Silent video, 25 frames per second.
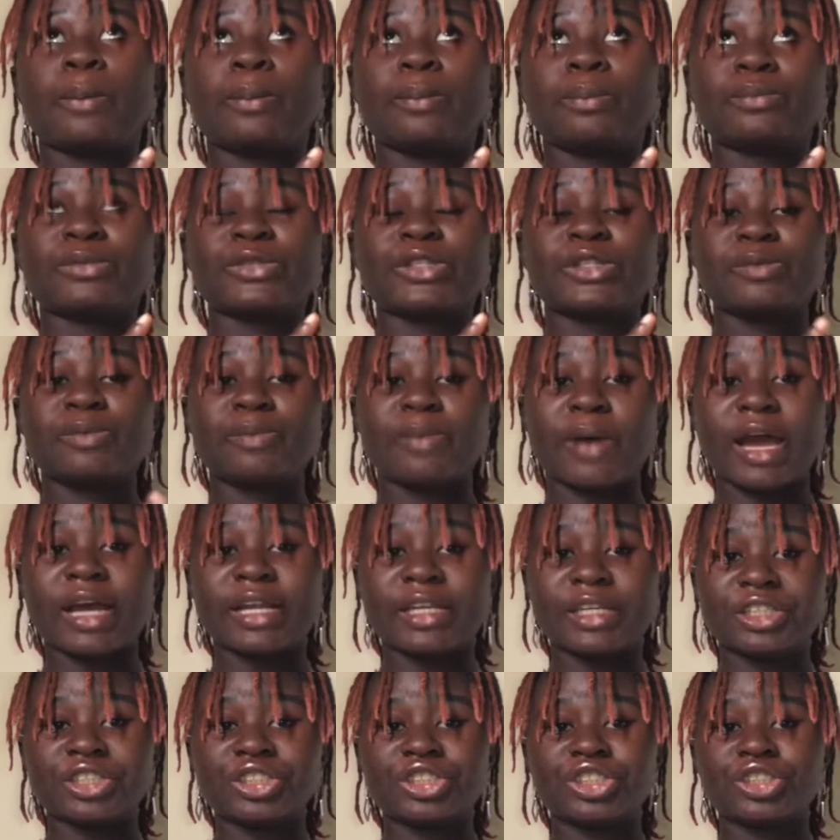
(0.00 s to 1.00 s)

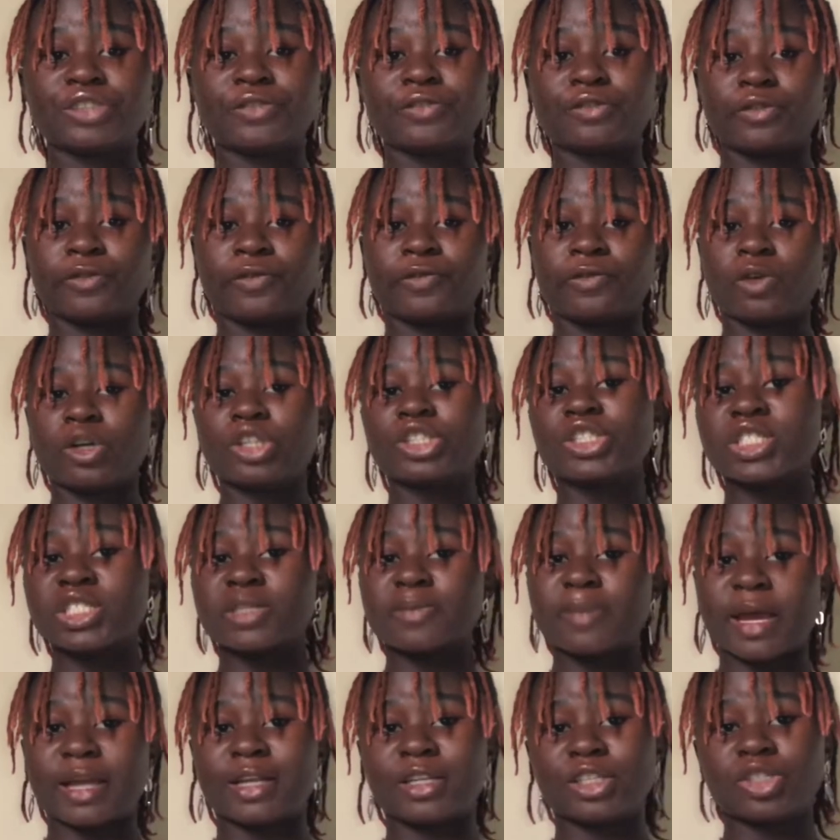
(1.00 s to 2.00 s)
Spanish, if you've watched the
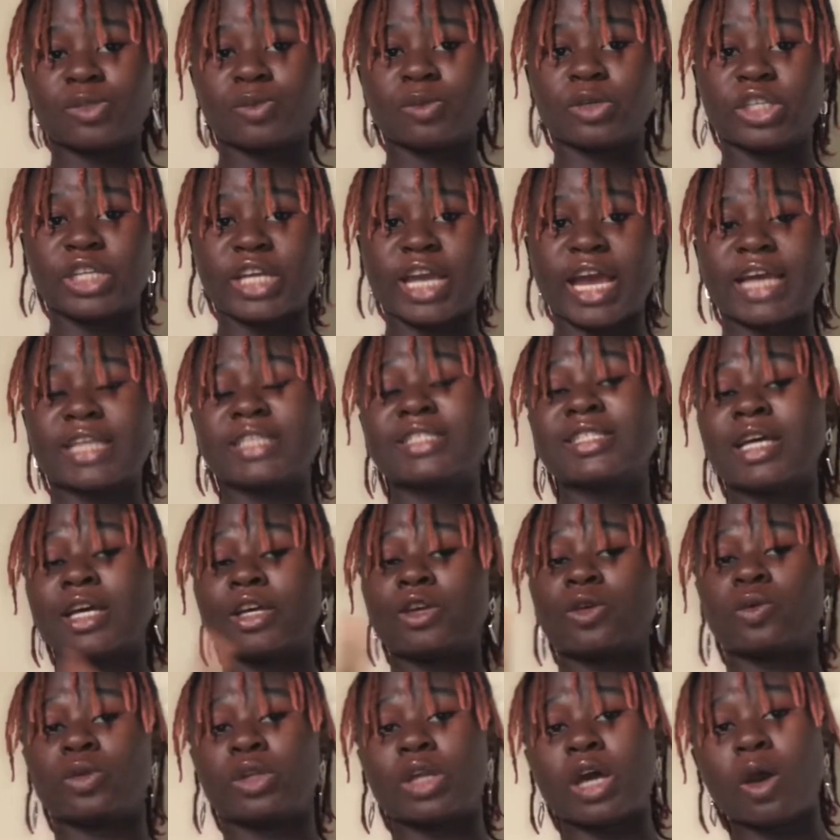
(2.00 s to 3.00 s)
Spanish Money Heist and
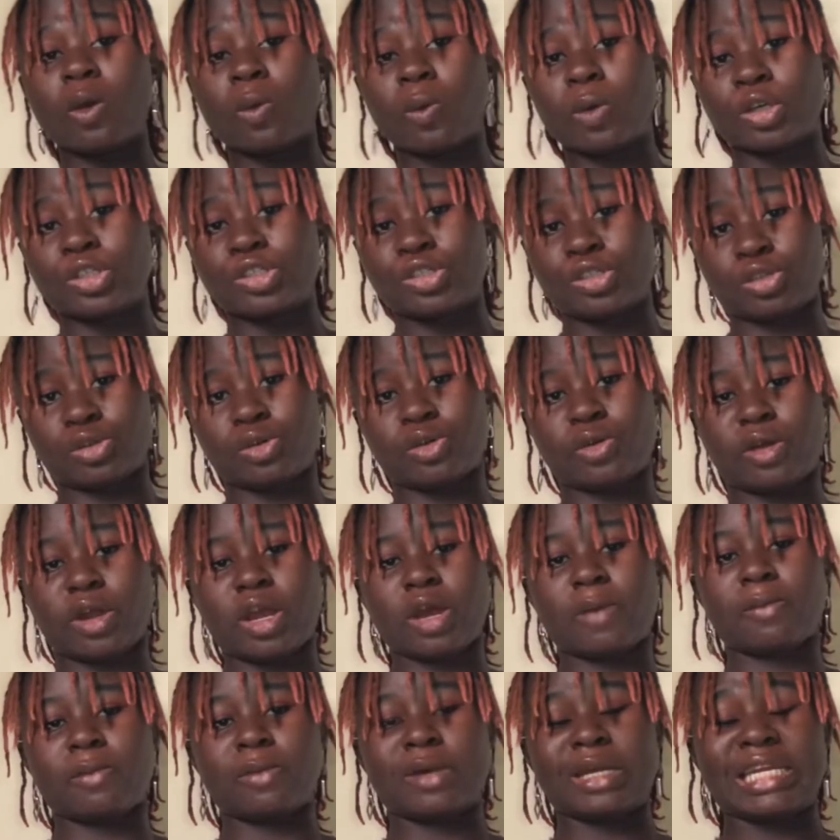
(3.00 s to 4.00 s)
you now watch the
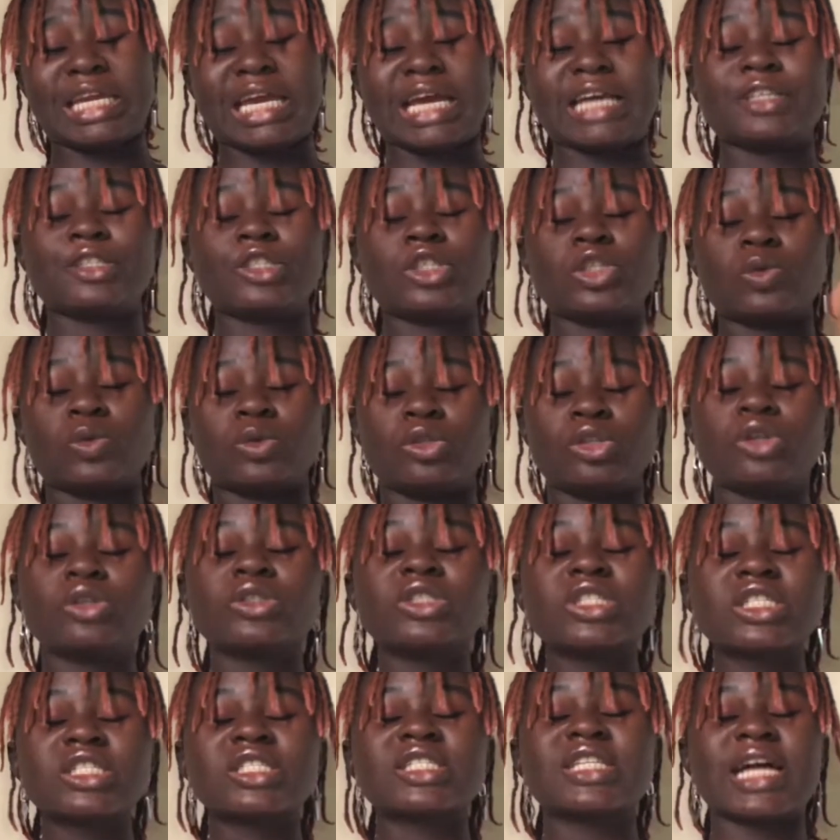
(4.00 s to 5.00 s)
Korean Money Heist, you will
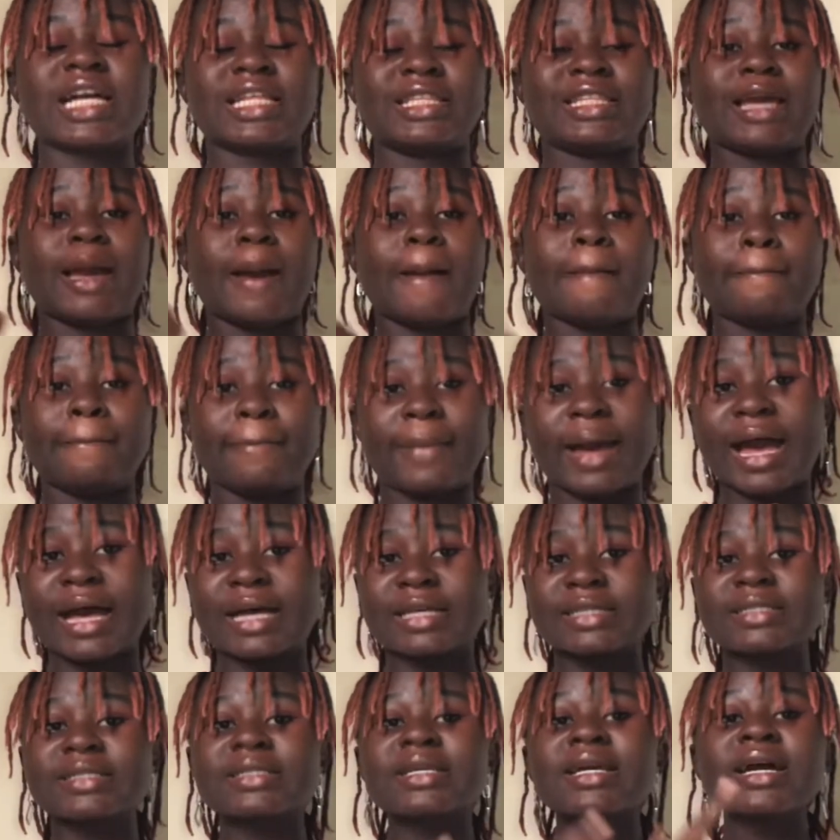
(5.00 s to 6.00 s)
notice that their
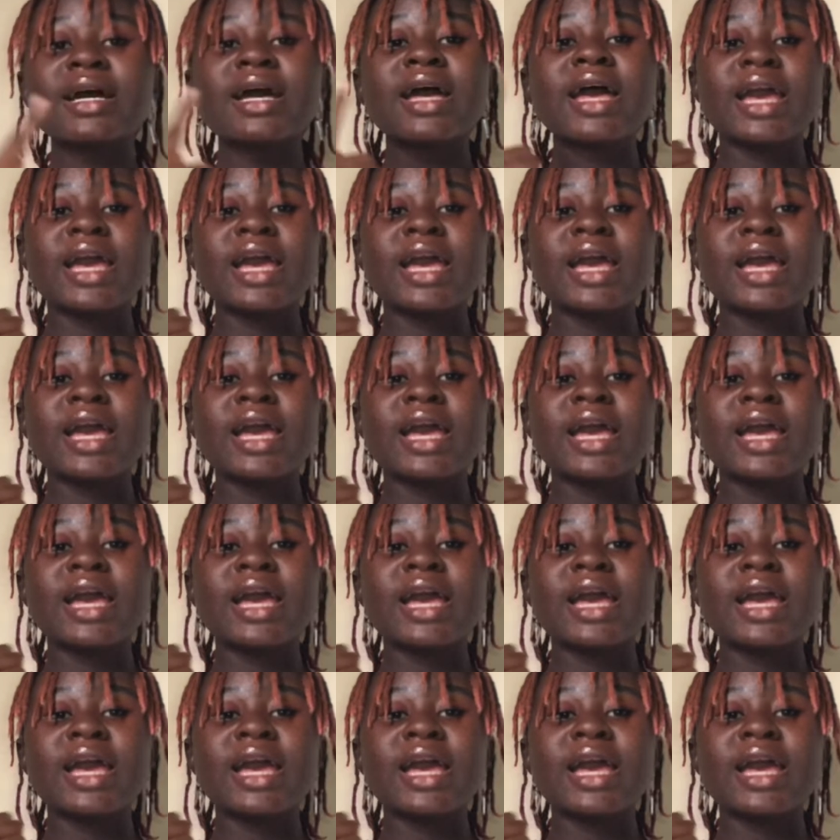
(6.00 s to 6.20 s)
mask